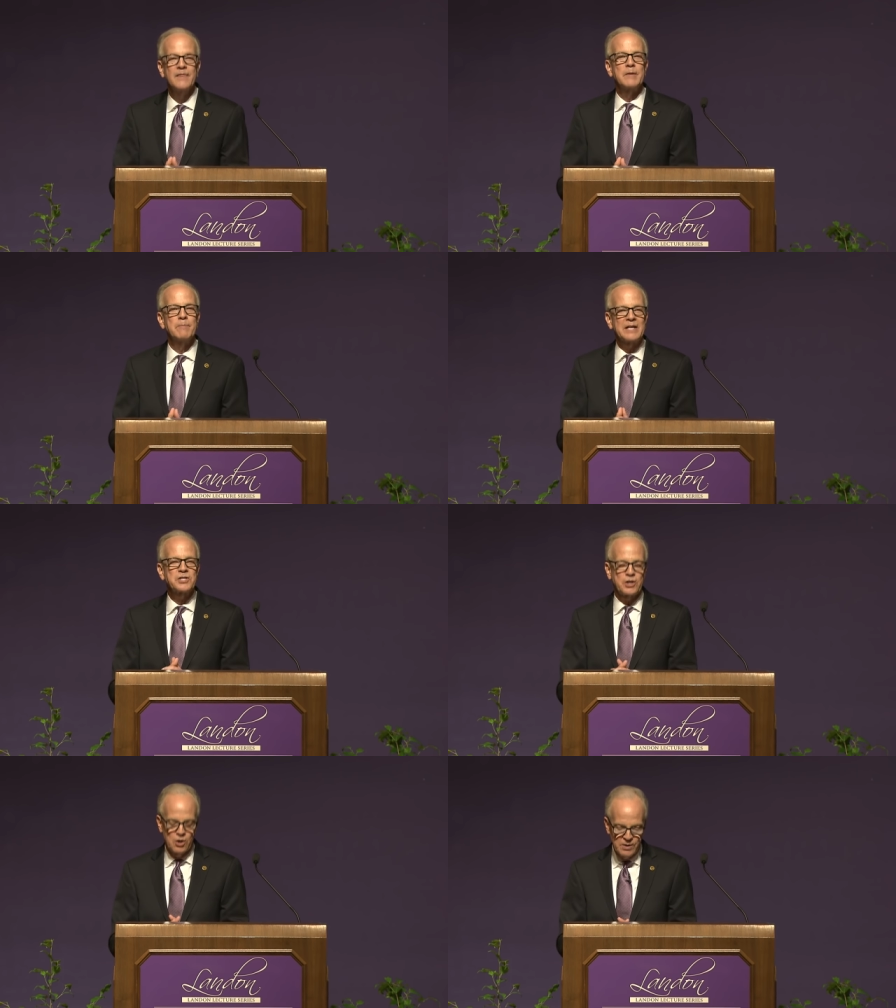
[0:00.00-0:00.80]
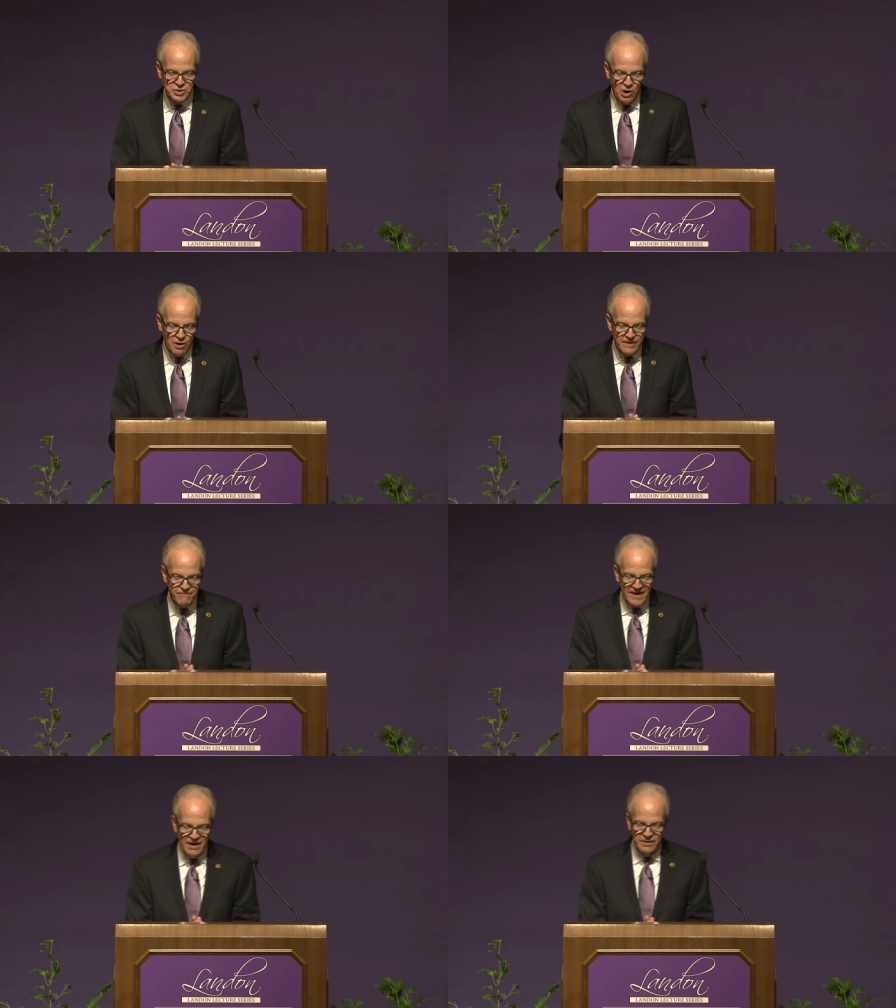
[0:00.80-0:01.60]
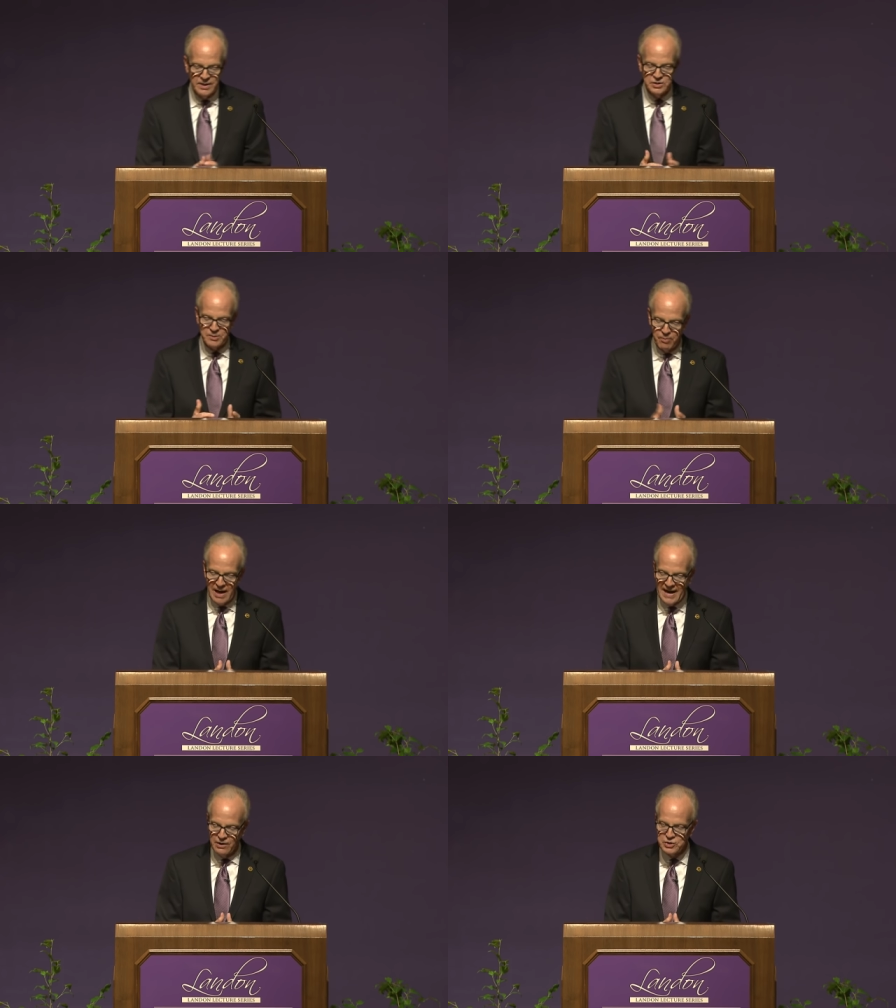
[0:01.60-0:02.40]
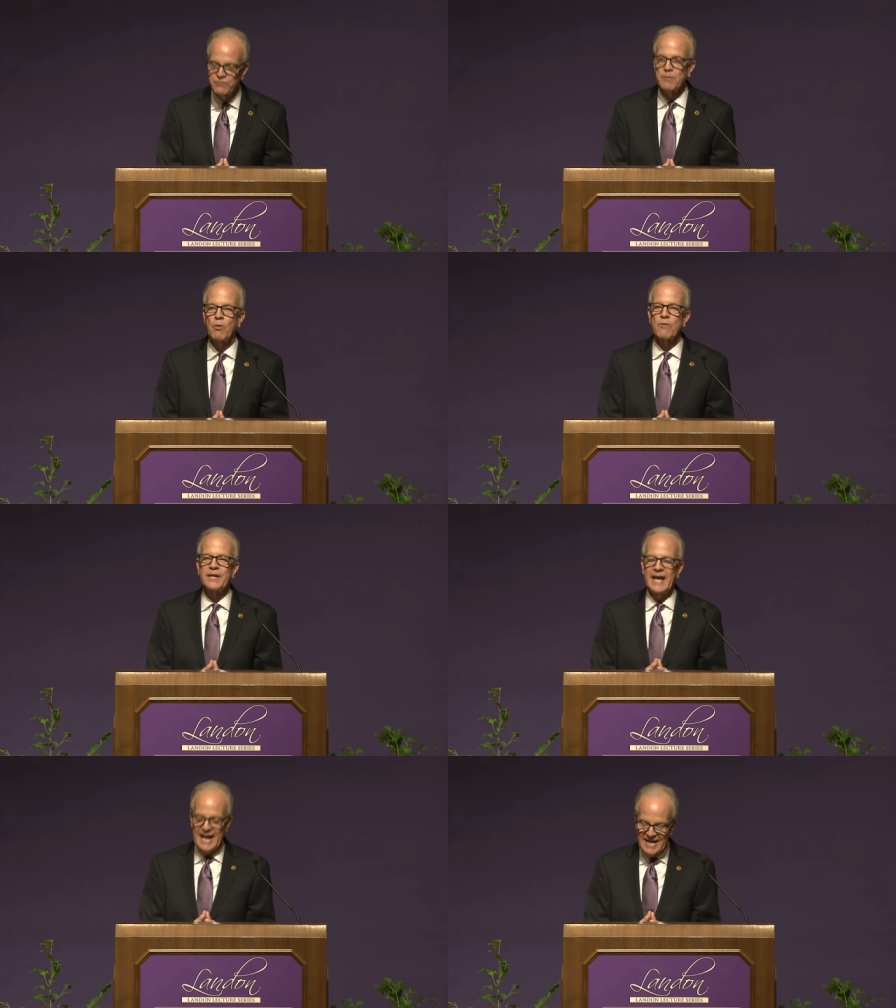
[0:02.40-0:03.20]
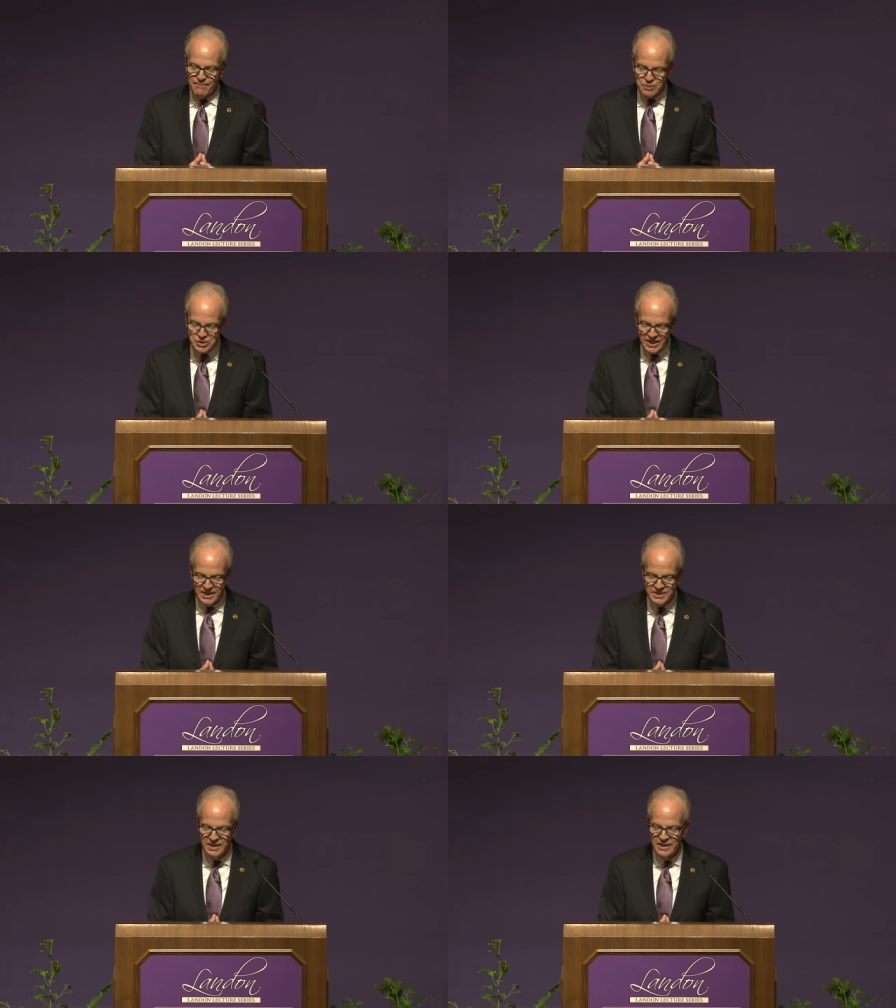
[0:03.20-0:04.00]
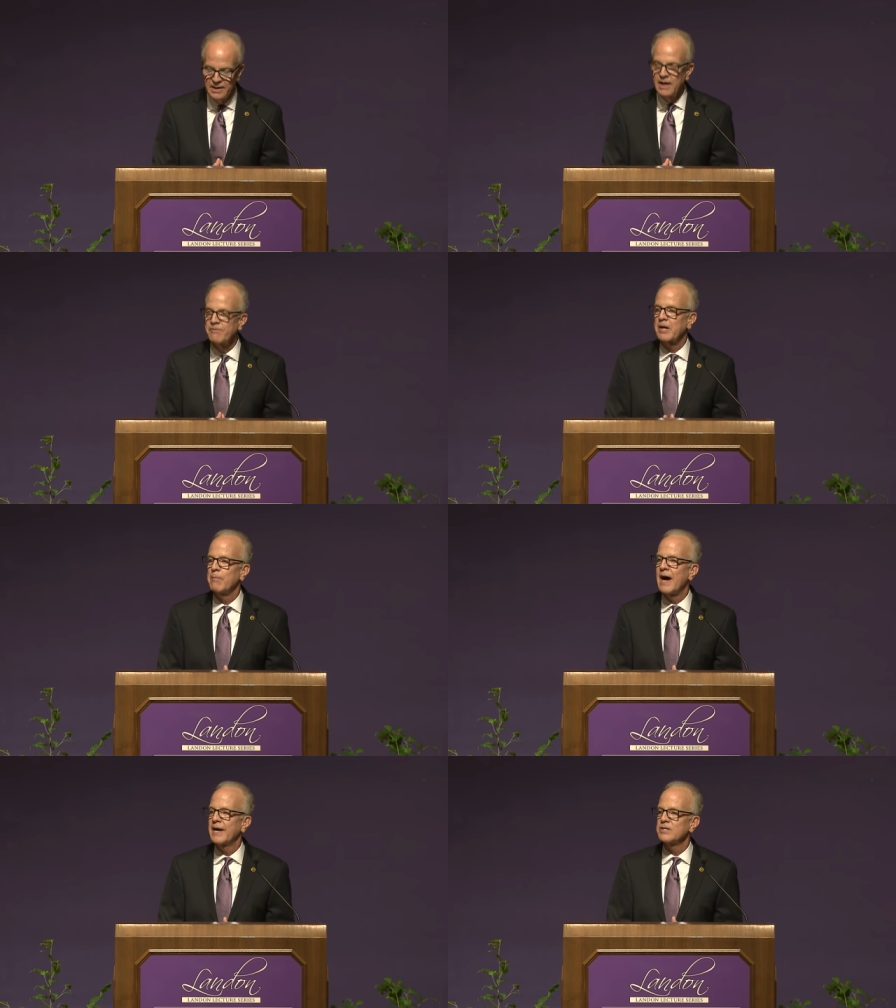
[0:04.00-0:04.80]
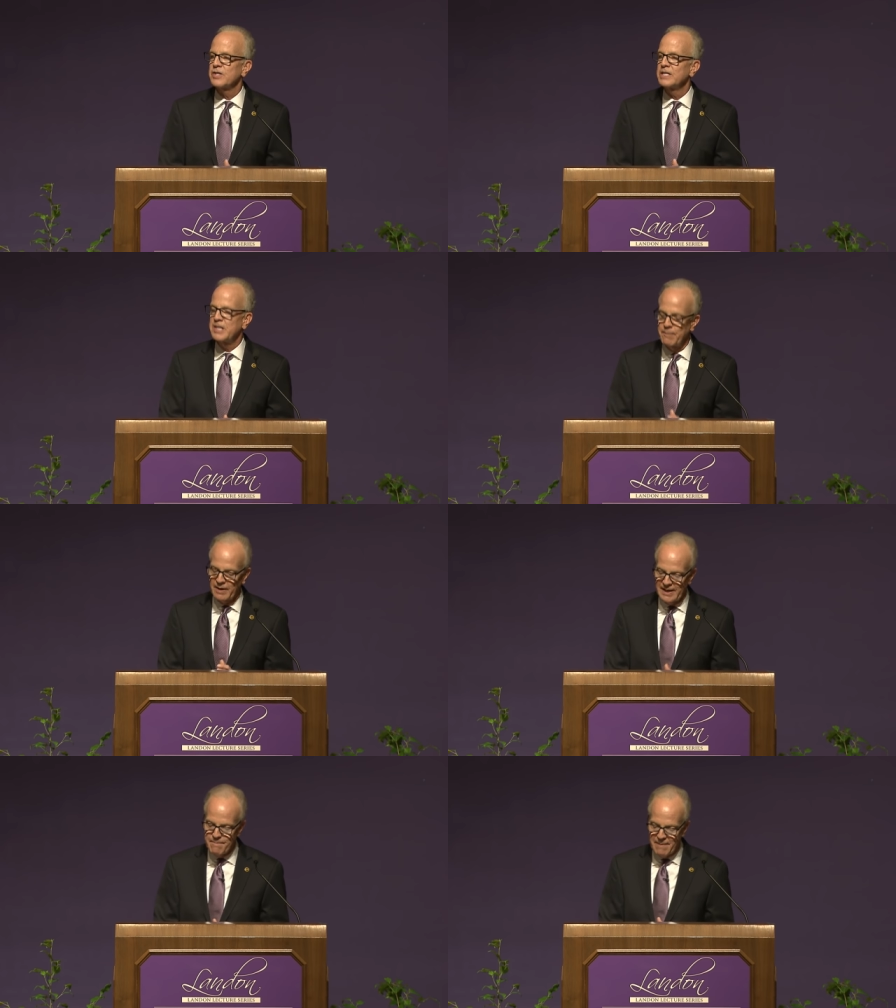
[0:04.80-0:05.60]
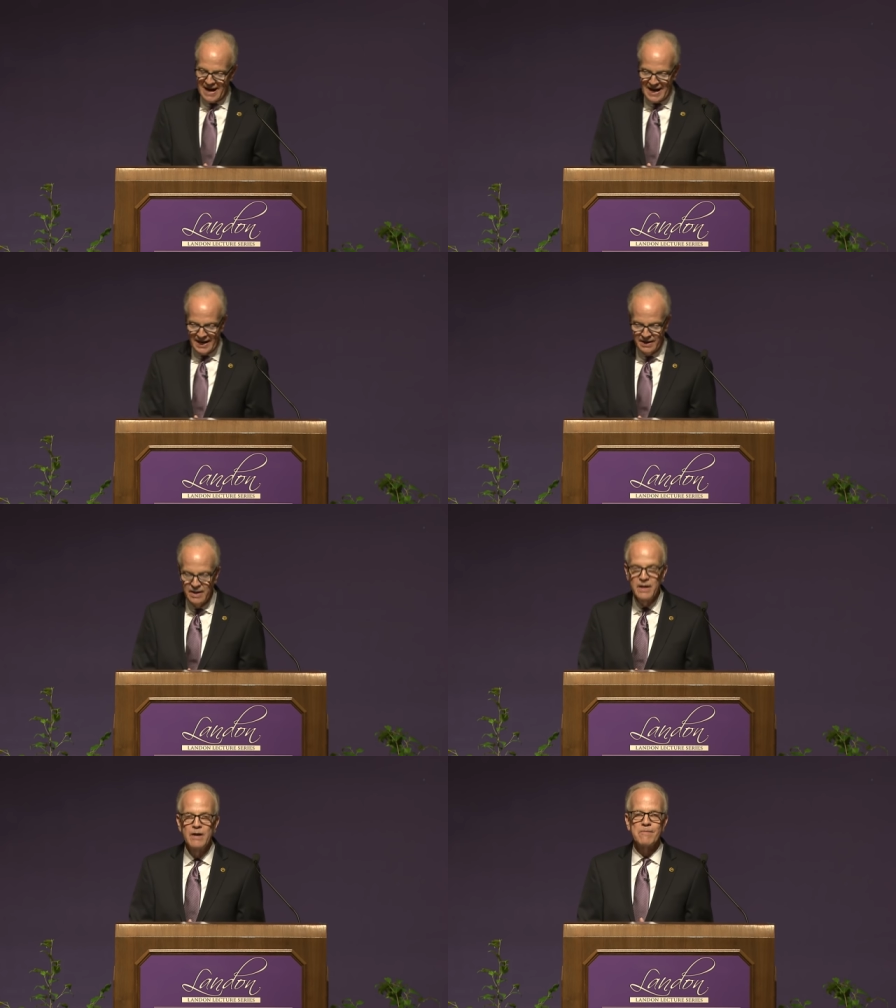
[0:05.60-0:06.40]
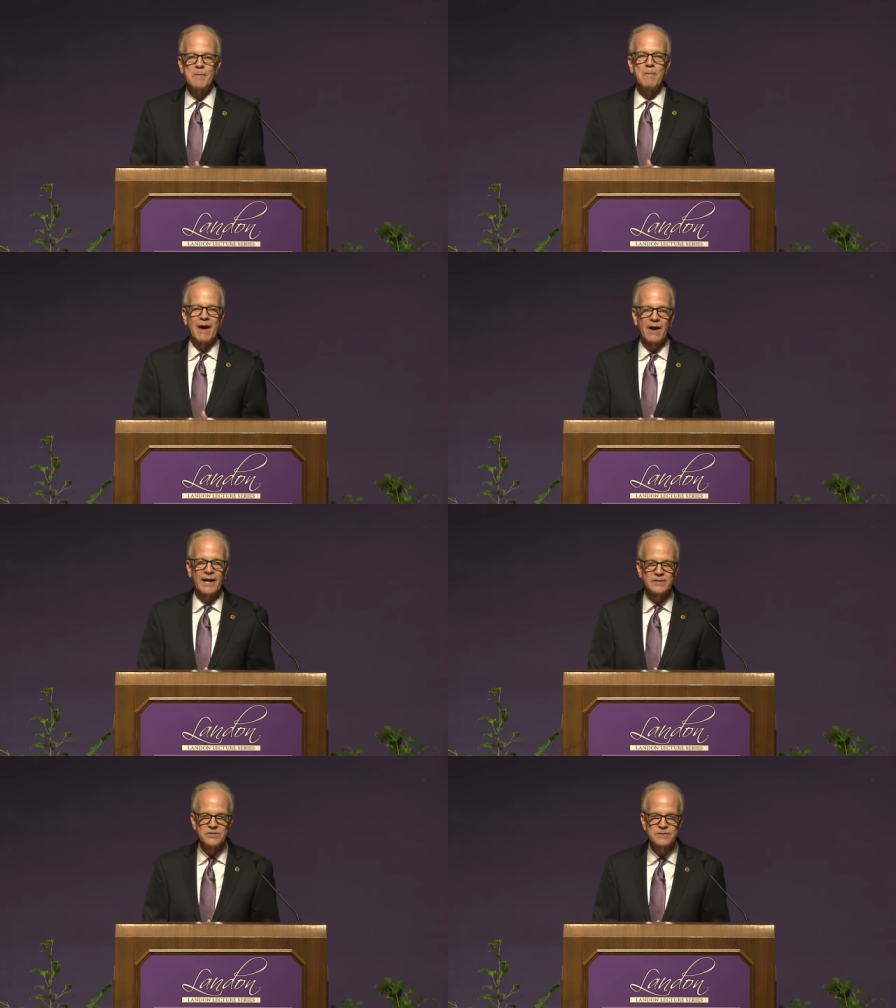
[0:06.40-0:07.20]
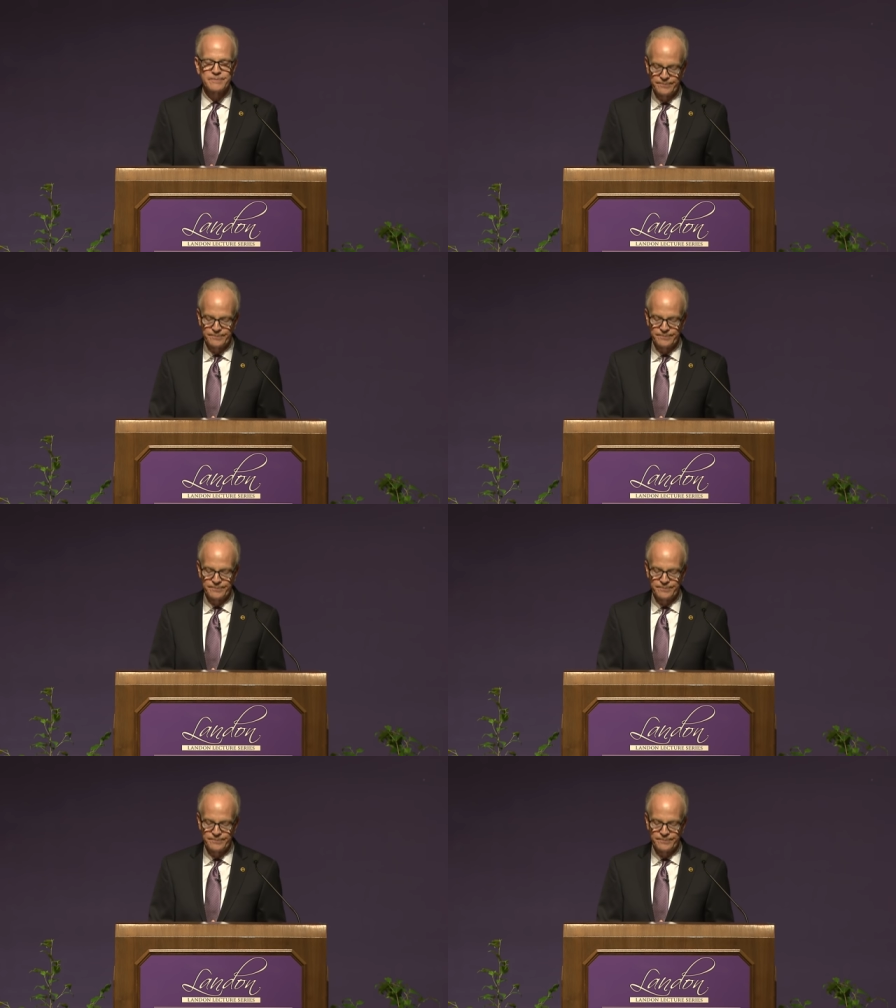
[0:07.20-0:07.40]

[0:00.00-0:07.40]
that Mexico has already found suppliers for more than 80% of the commodities they typically buy from Americans.